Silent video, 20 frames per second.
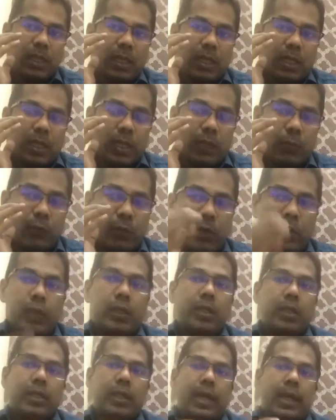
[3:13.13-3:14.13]

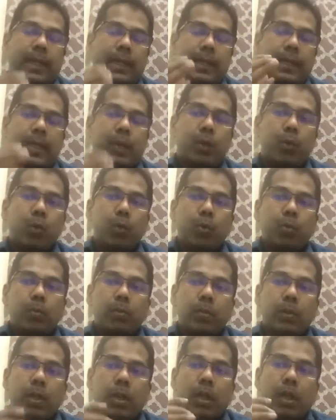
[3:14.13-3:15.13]
We are in a
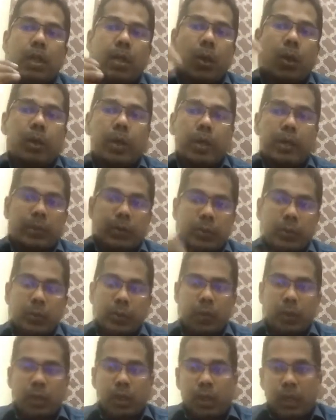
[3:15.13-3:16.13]
room talking to
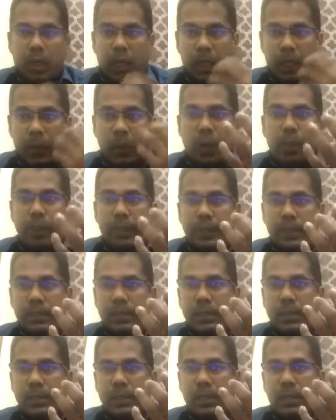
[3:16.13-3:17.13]
an
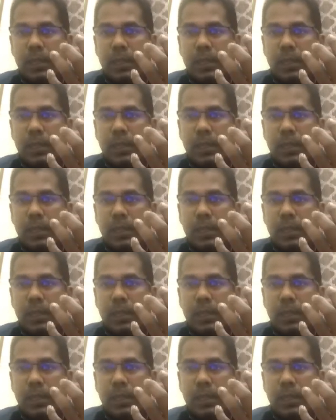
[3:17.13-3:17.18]
audience,